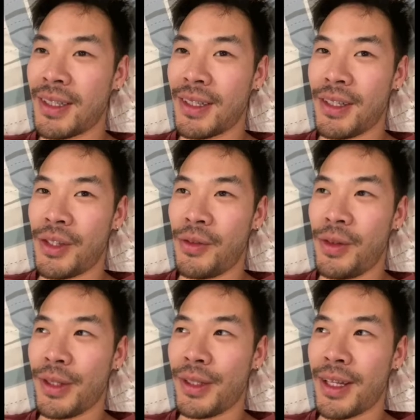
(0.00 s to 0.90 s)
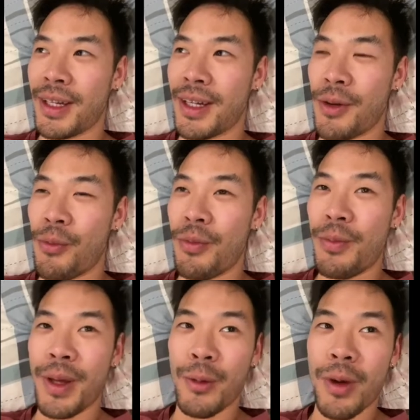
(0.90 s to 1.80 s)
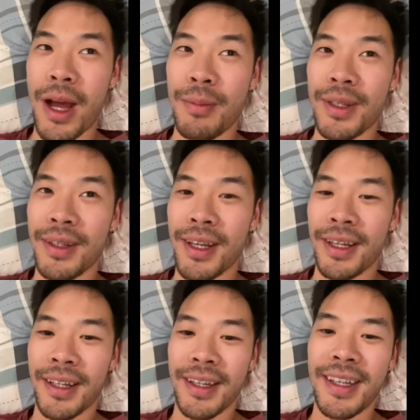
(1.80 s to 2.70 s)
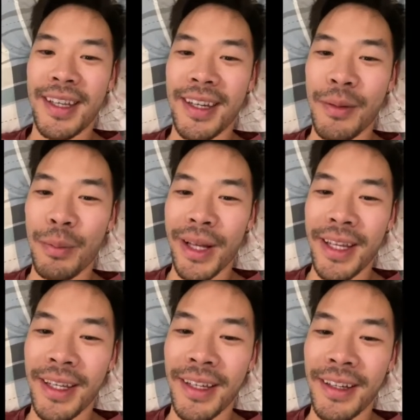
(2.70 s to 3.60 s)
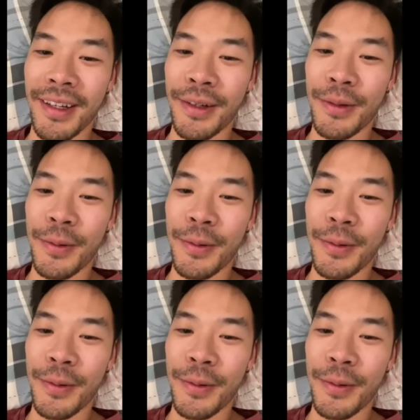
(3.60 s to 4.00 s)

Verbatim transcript: just feeling like I'm being wrapped in like a heated blanket, you know,